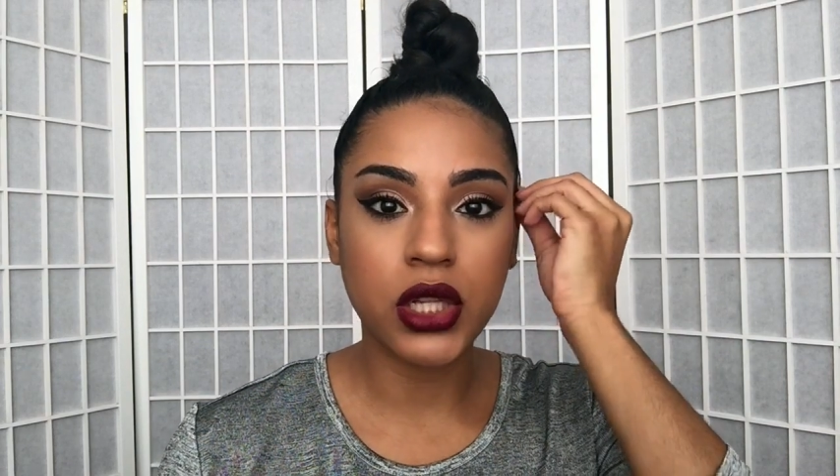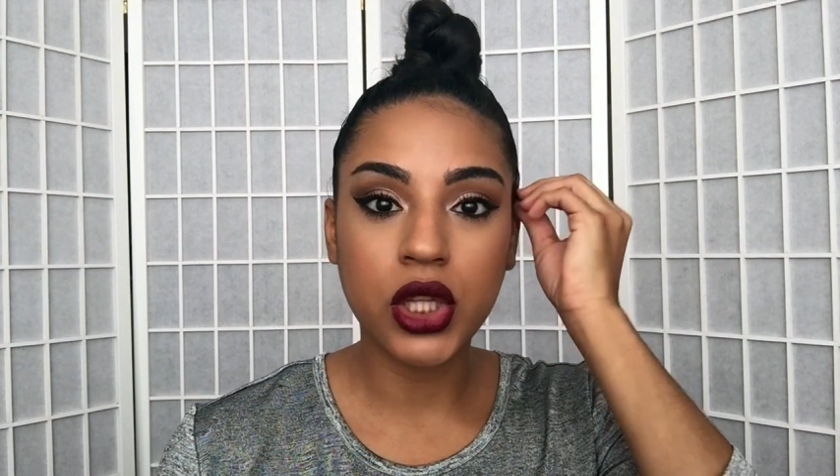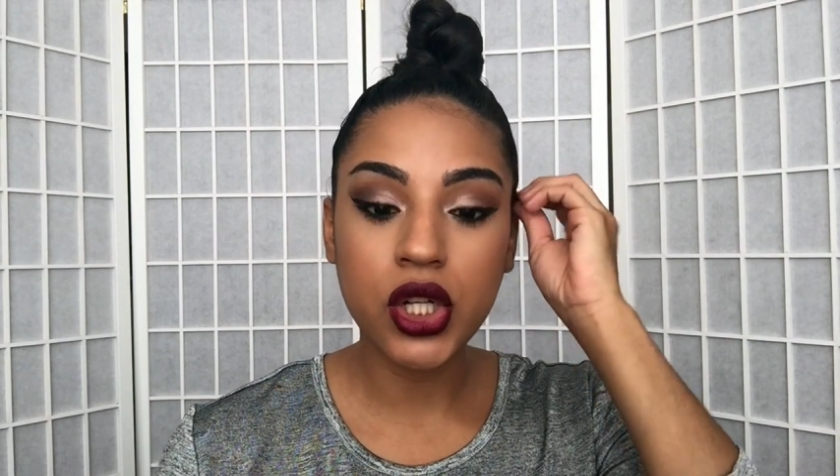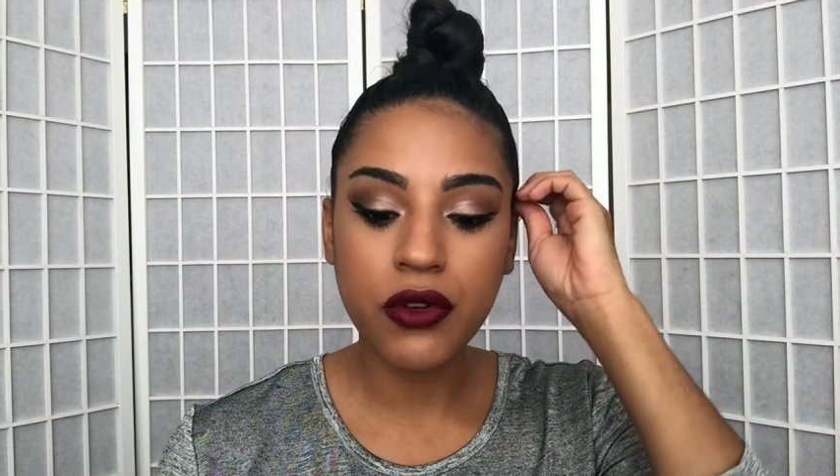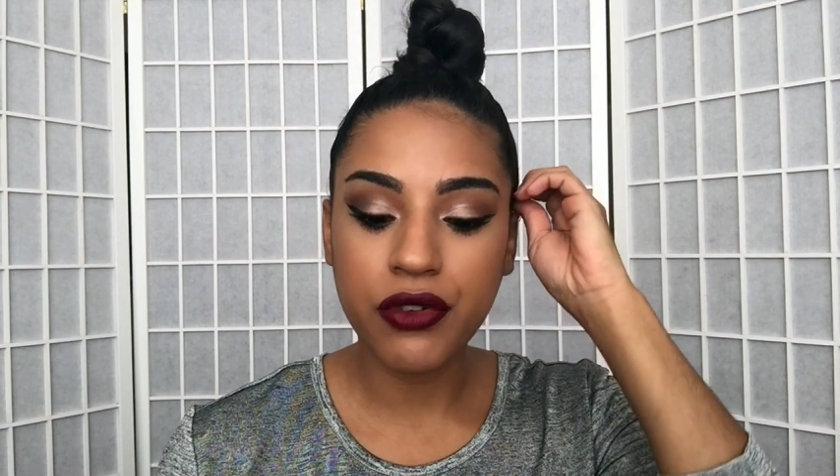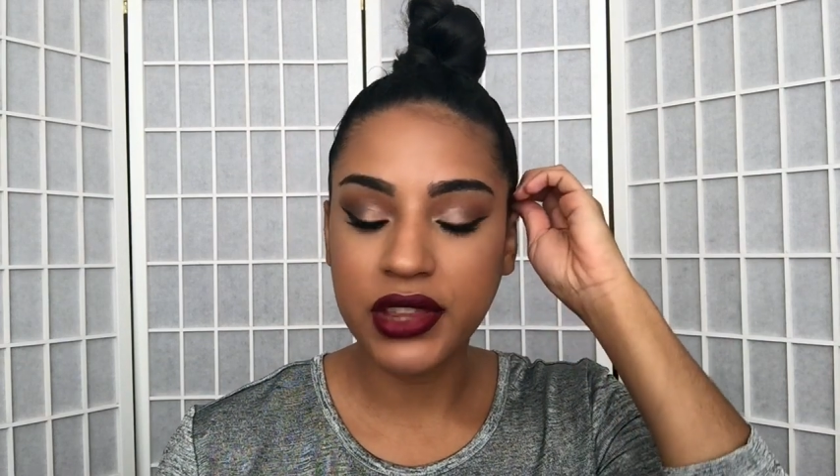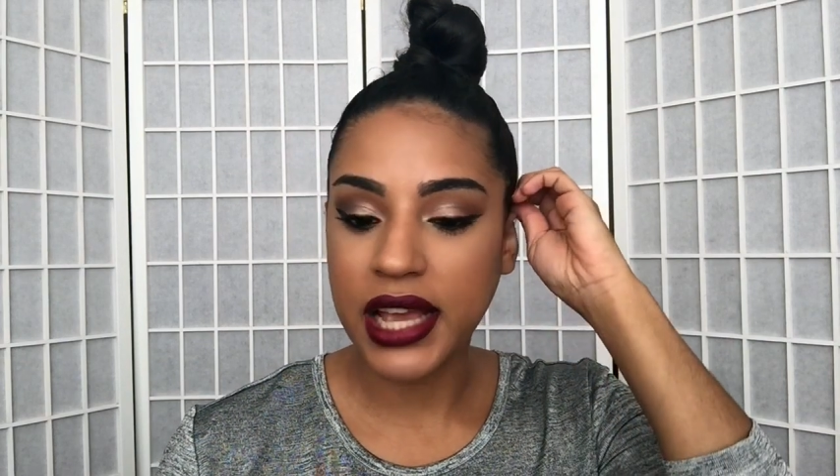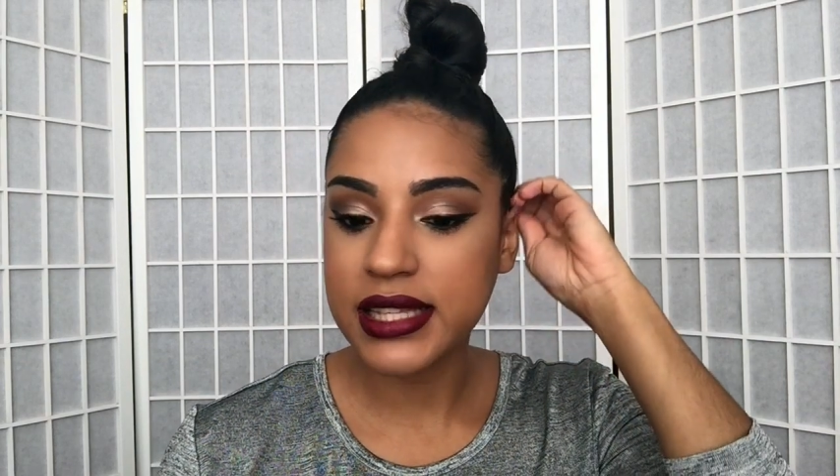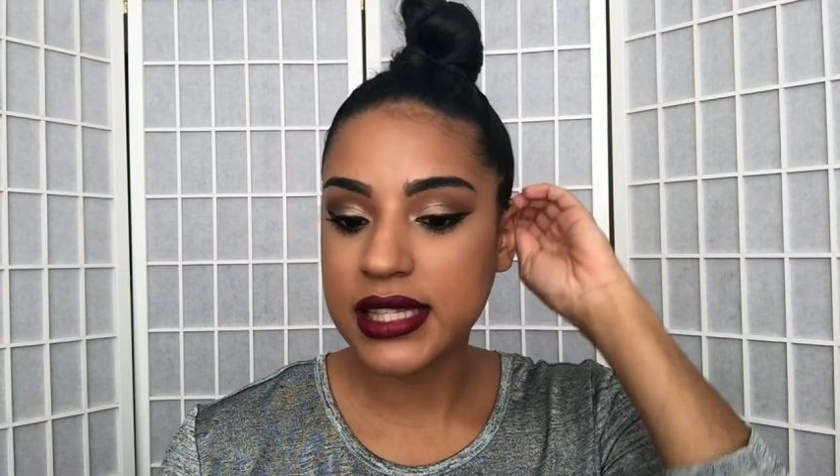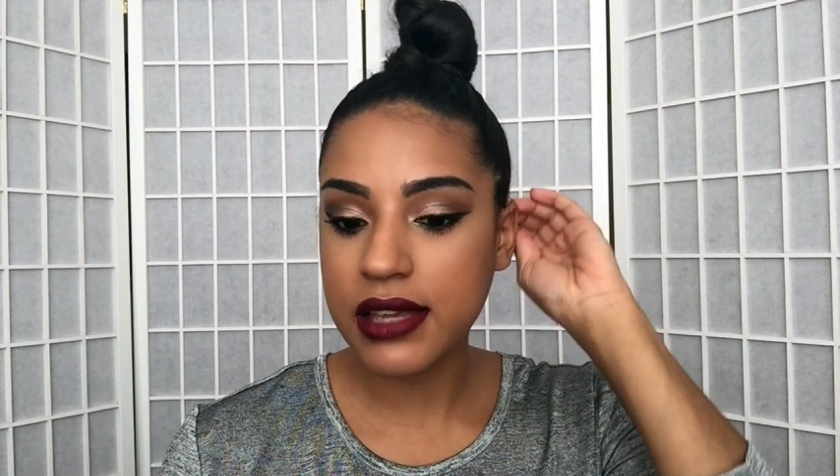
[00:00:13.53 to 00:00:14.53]
look for
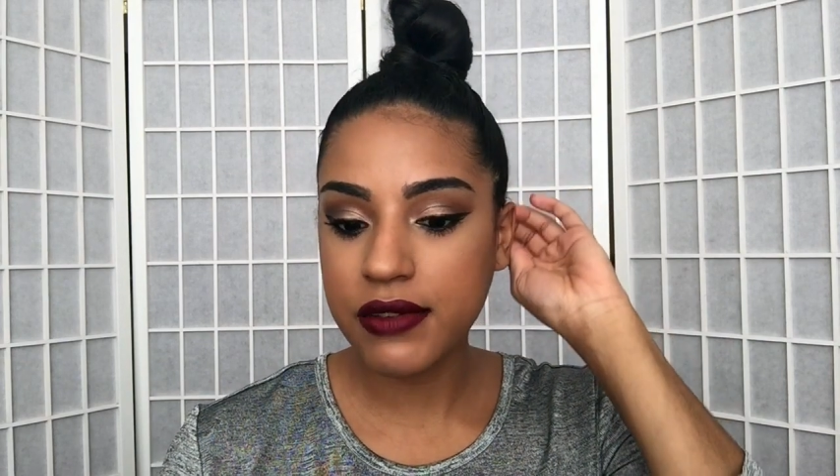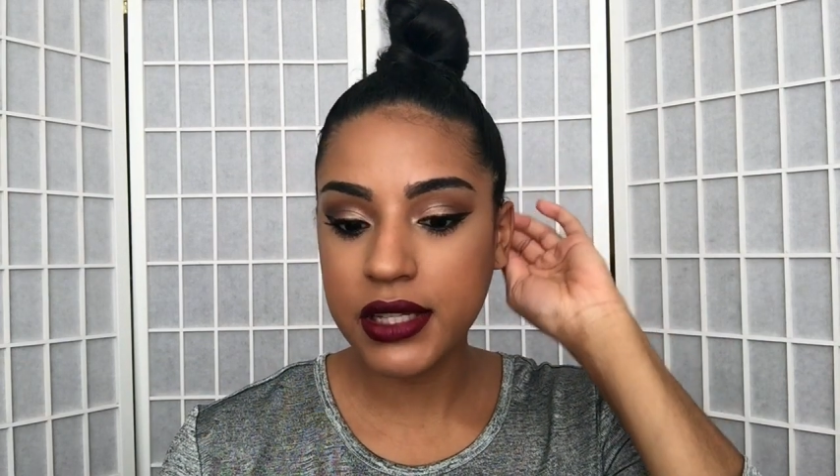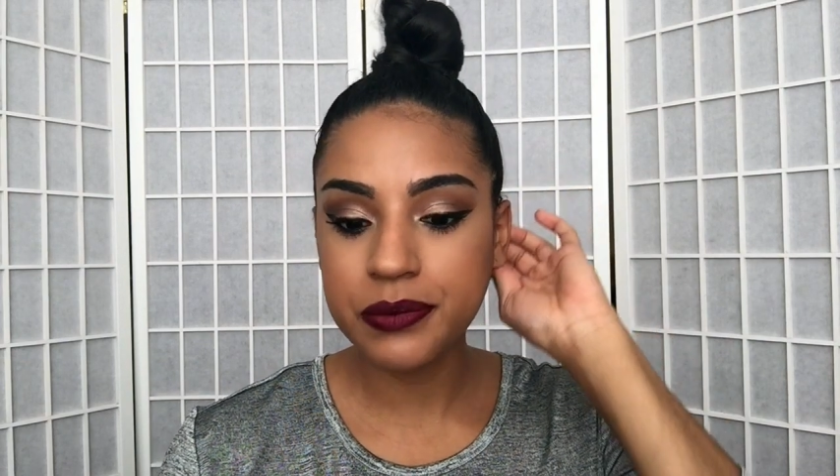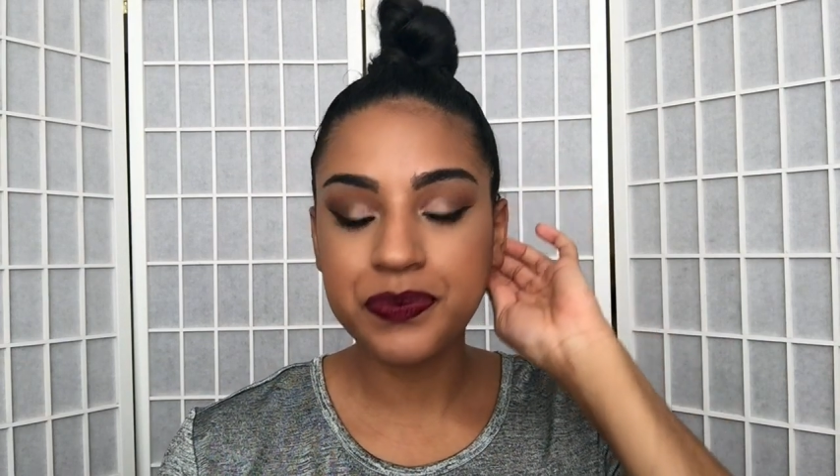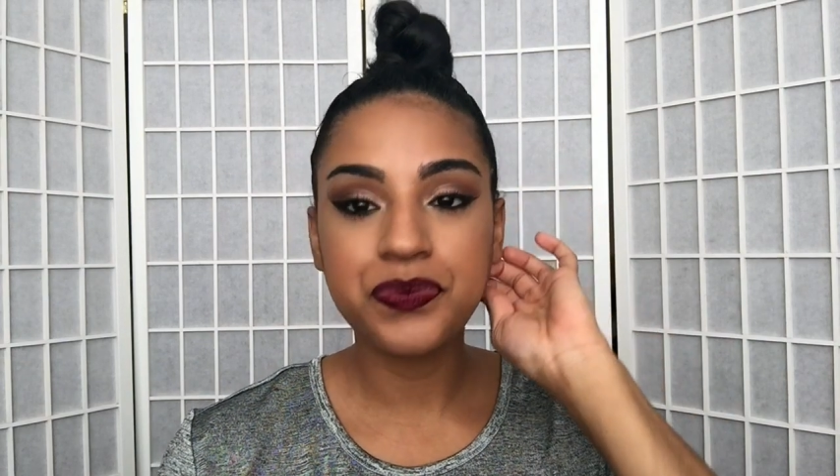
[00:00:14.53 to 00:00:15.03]
Thanksgiving.